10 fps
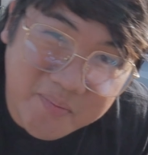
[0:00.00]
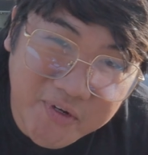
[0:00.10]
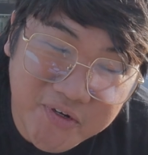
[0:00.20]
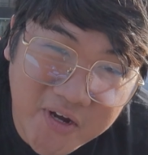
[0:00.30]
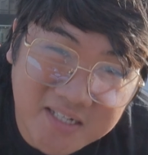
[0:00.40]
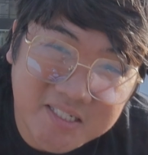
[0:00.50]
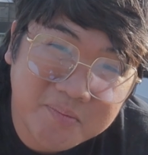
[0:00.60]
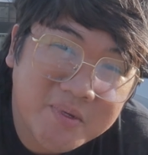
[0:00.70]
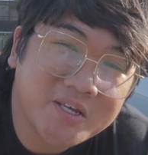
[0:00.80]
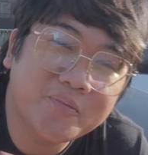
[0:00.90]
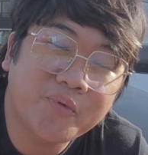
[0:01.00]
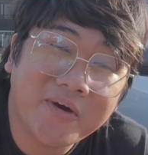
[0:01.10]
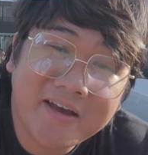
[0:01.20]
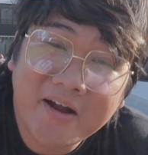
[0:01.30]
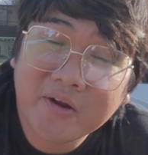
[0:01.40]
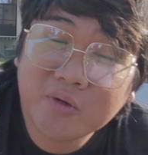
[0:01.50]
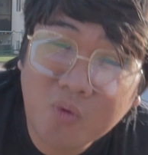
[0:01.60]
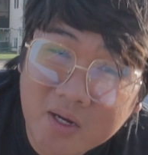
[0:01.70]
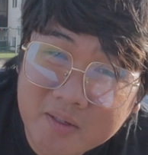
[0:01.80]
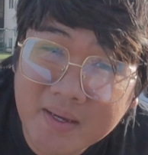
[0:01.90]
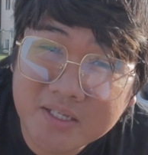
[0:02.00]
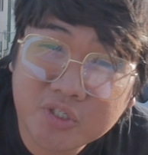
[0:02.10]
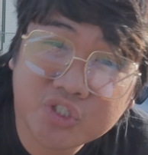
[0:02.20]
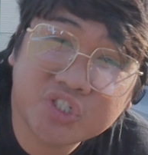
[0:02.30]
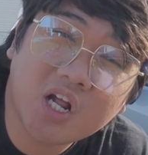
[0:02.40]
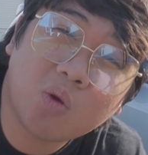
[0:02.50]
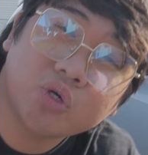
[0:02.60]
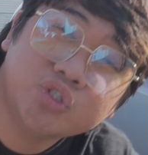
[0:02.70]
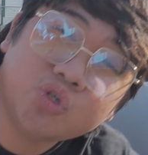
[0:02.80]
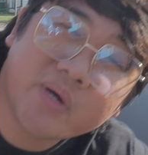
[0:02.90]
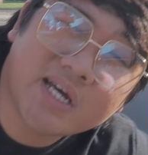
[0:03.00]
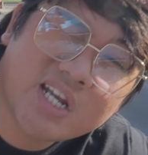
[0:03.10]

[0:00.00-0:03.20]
up, underdogs? It's me, your boy Eric, and welcome back to the channel. We're doing